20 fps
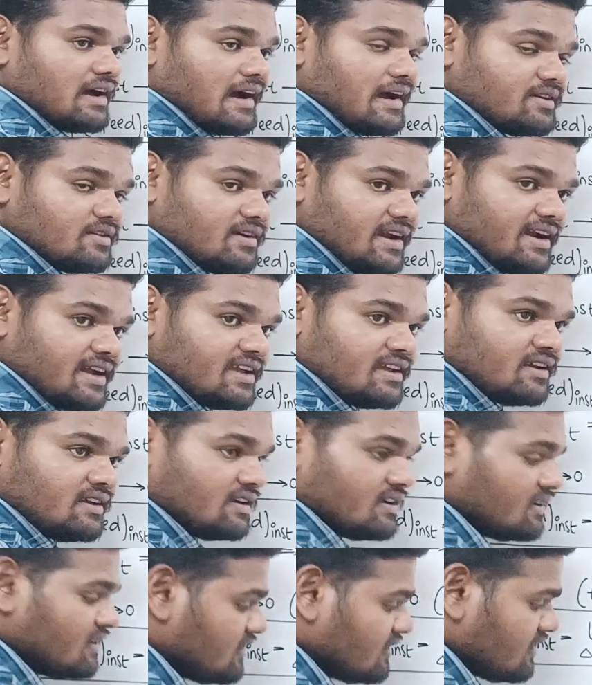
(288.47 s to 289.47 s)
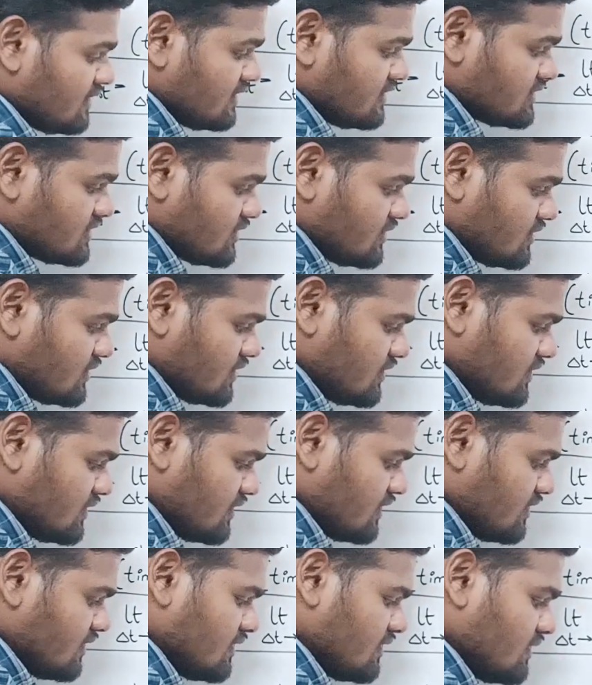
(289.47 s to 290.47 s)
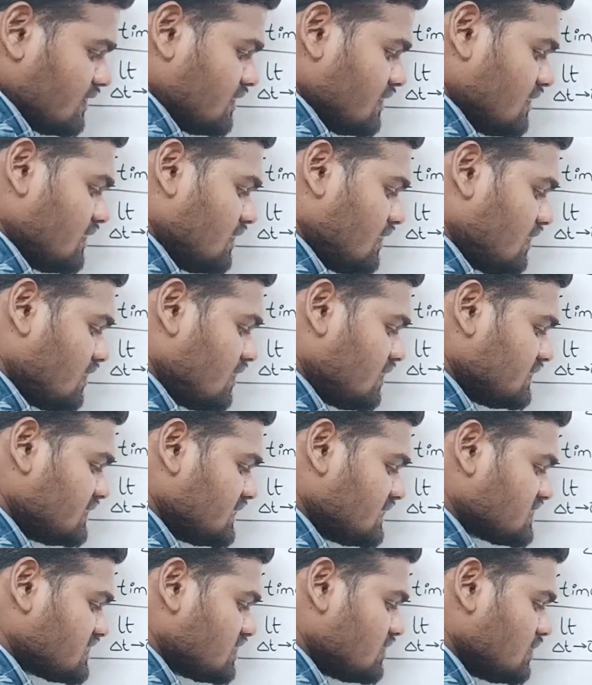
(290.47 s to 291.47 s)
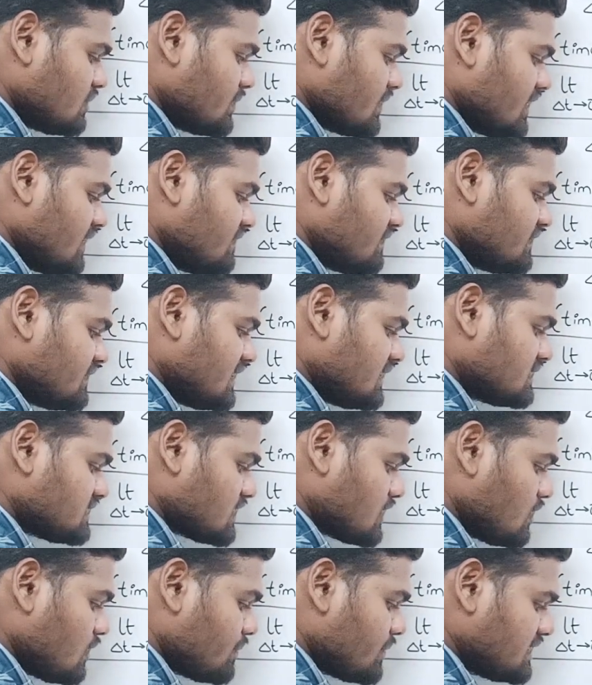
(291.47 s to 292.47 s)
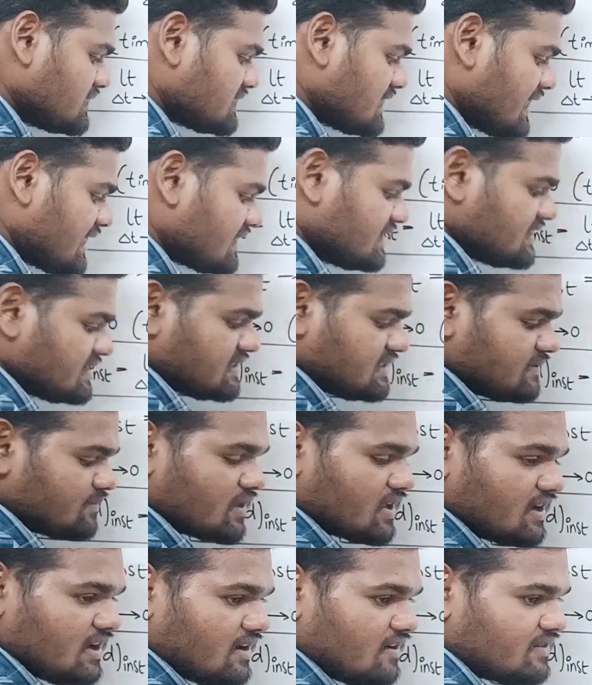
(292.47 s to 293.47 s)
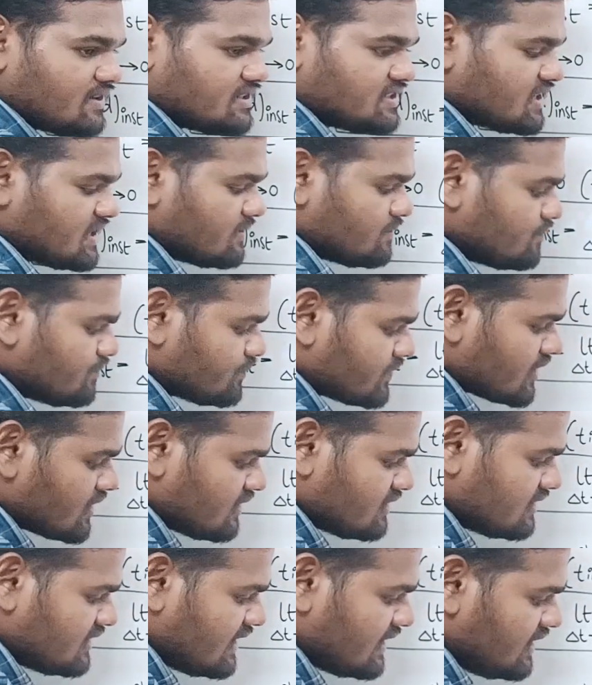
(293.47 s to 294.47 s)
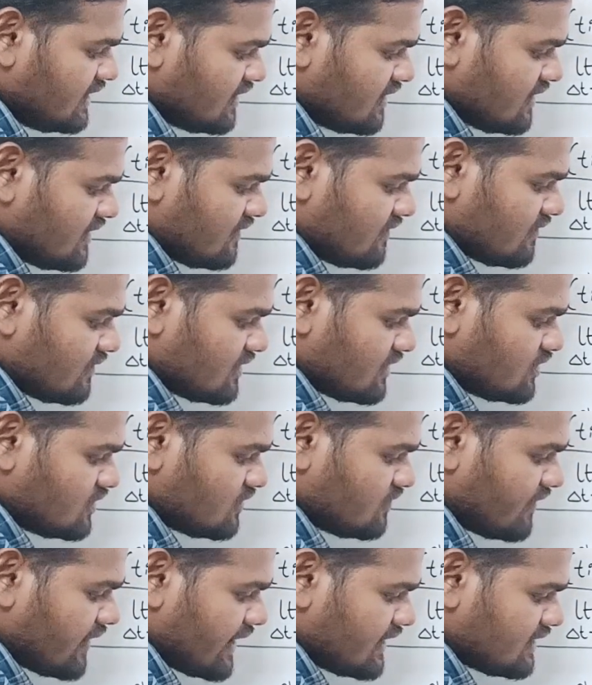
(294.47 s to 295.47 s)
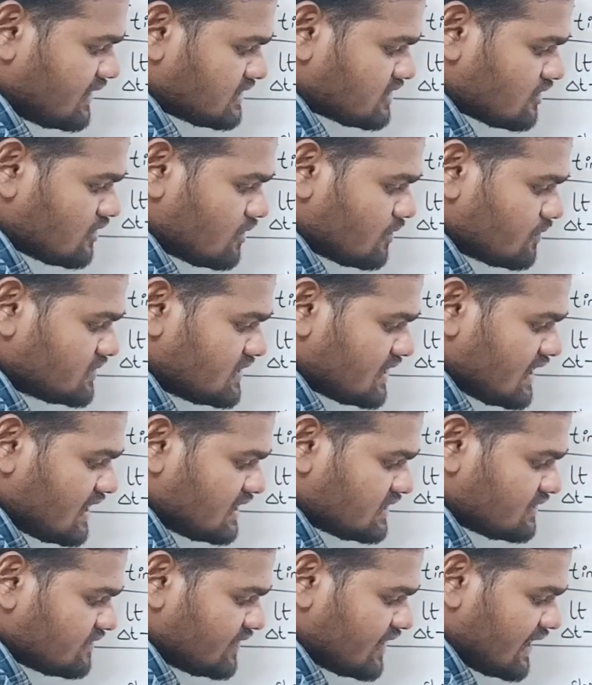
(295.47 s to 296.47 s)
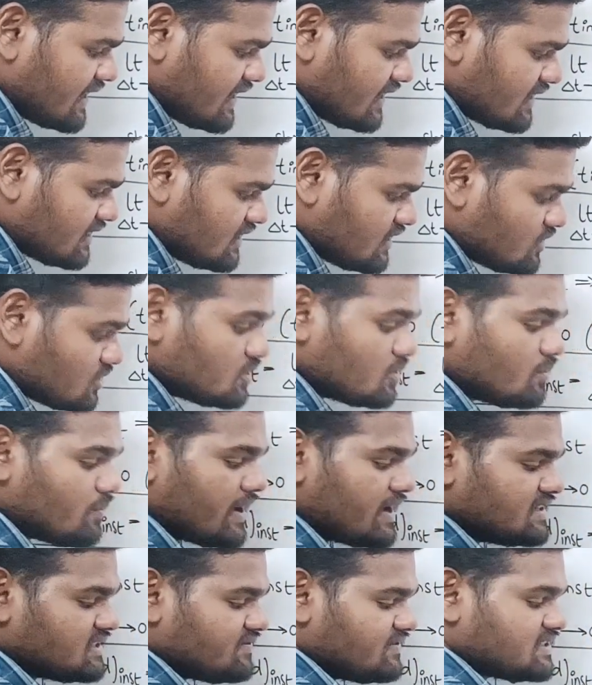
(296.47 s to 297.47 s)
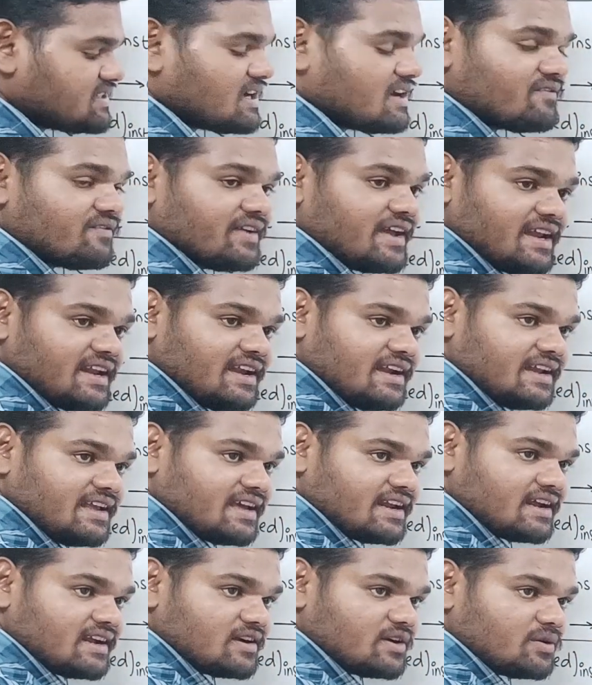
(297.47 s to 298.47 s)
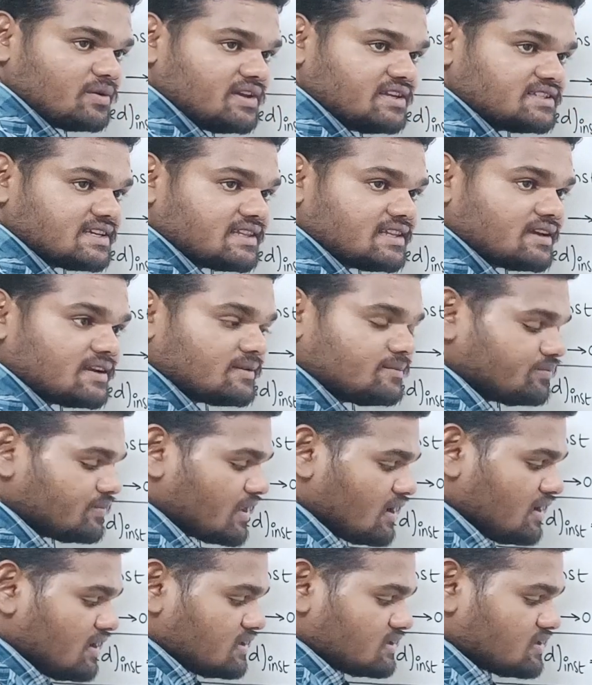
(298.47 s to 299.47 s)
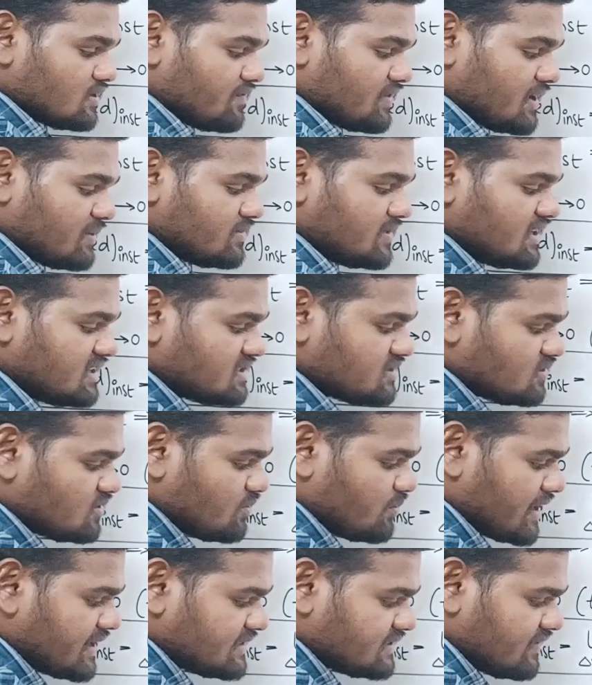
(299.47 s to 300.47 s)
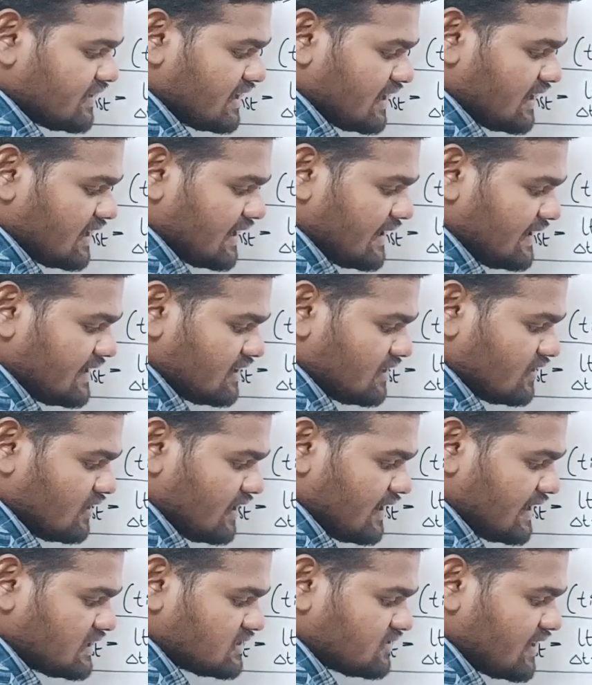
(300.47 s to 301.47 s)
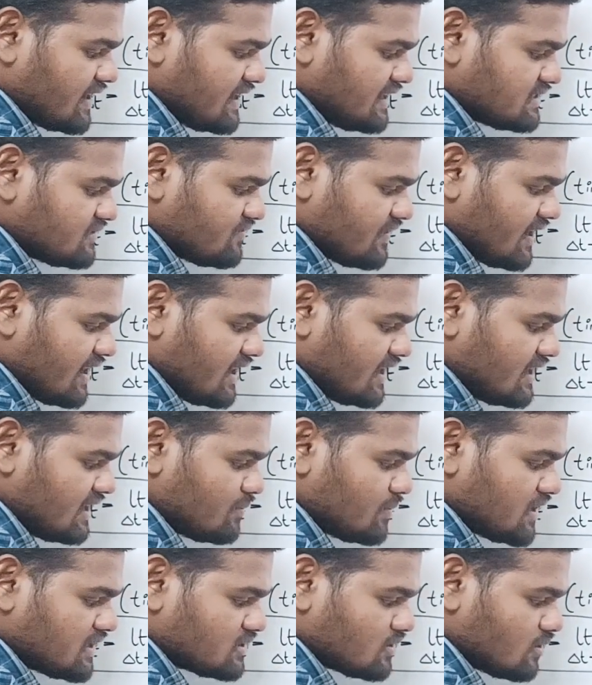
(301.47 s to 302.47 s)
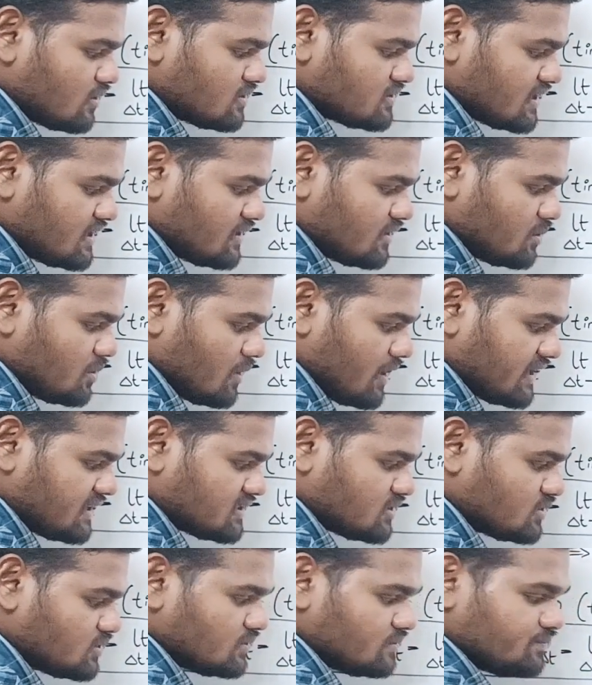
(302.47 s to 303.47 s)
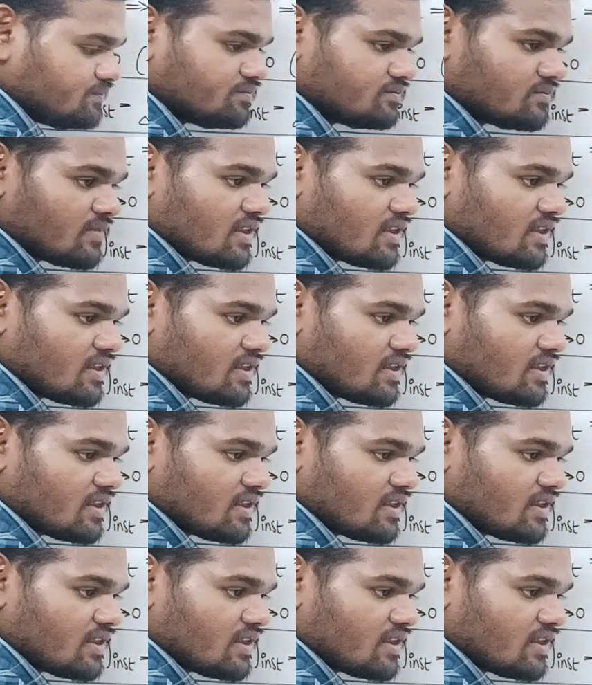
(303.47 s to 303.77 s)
Are you getting? So on the slope, if the slope is like this, curved shape, then to find the slope, just we have take the 2 points which are very nearer to each other. So from these 2 points we can write out x1 is very much closer to x2